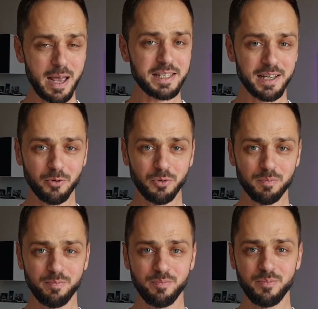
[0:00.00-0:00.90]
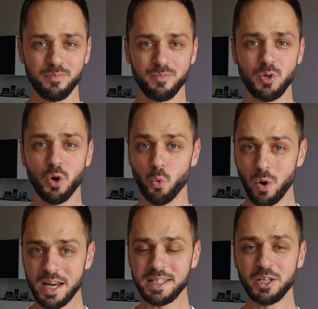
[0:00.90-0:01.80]
sound, you're
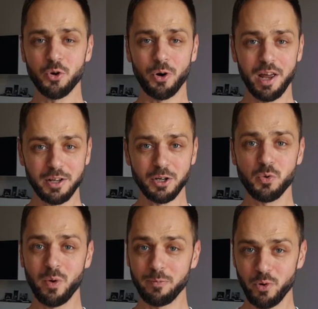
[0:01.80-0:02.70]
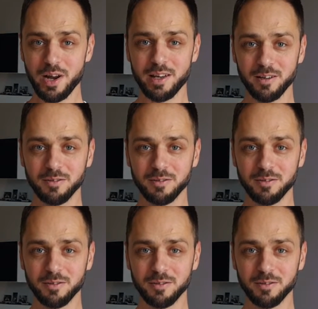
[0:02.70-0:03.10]
wasting your energy when braking.